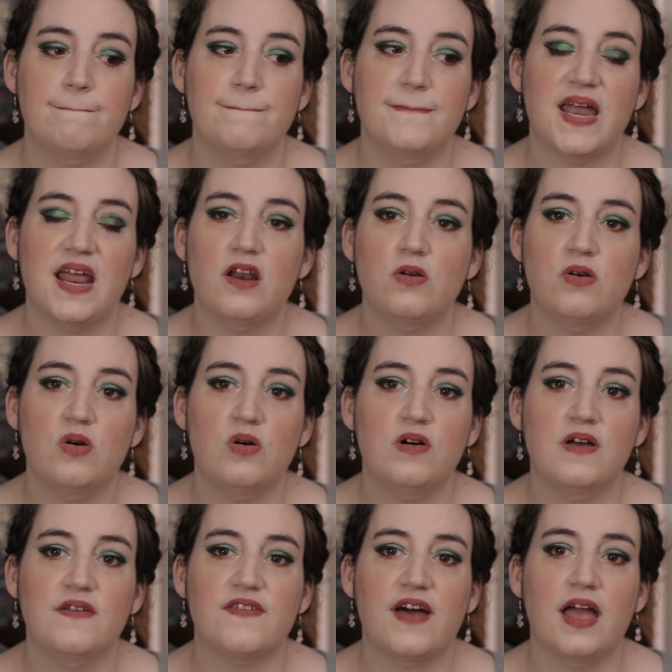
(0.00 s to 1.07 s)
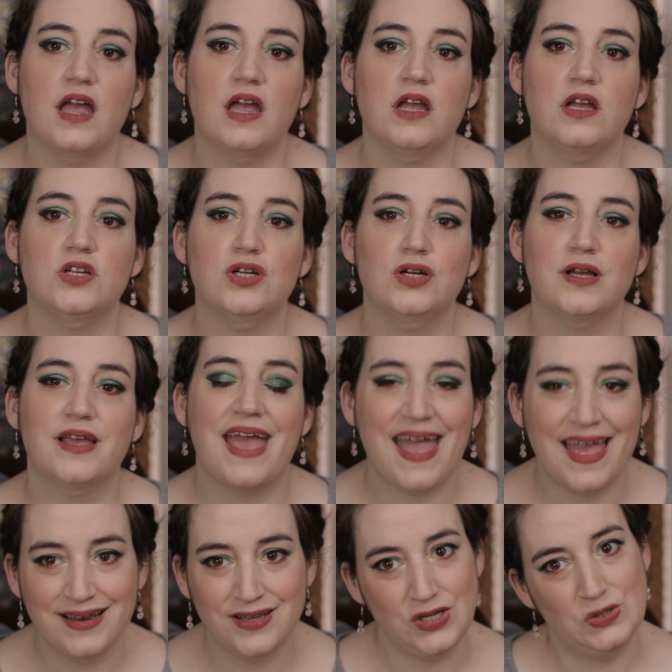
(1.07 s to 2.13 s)
But I don't know if I
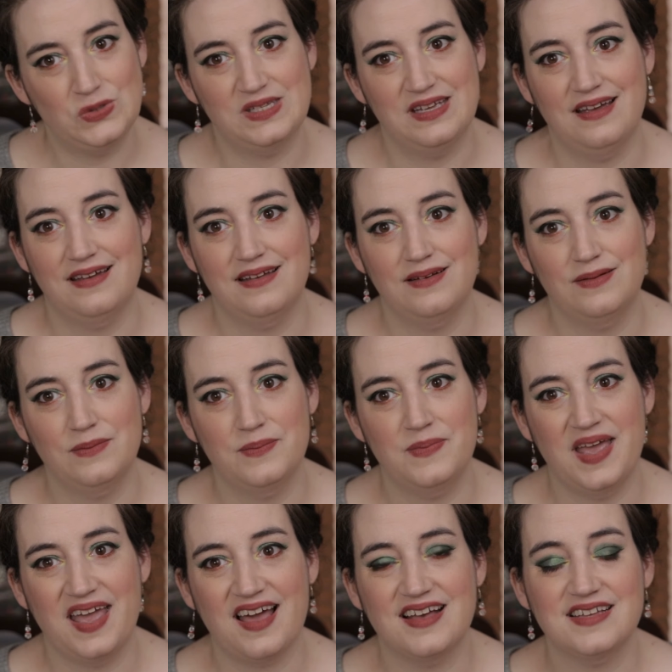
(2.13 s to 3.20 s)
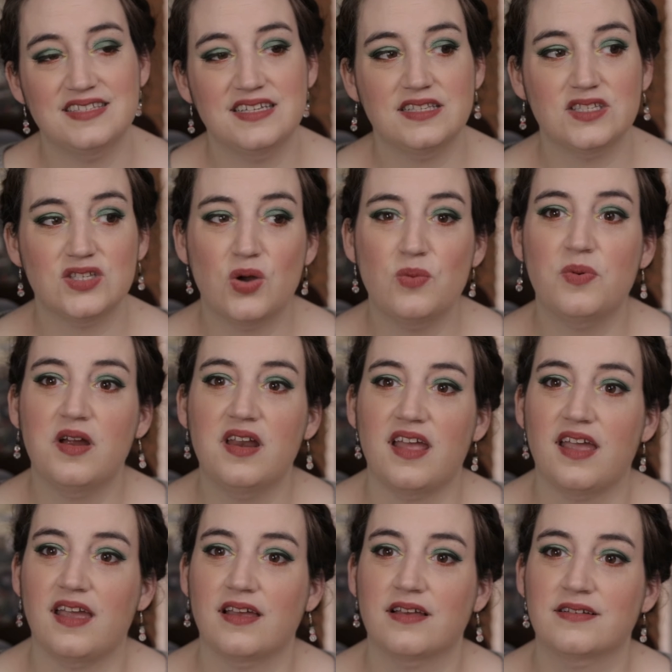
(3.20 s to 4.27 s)
can use it because it's so
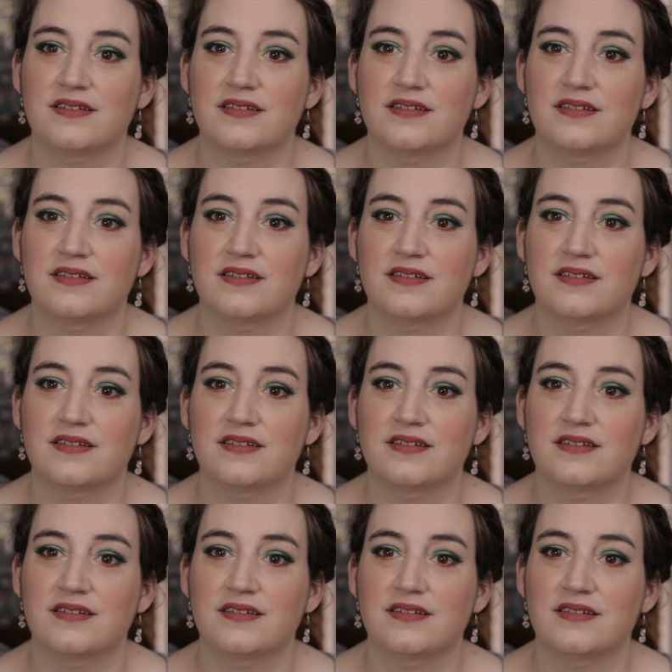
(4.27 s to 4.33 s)
pretty.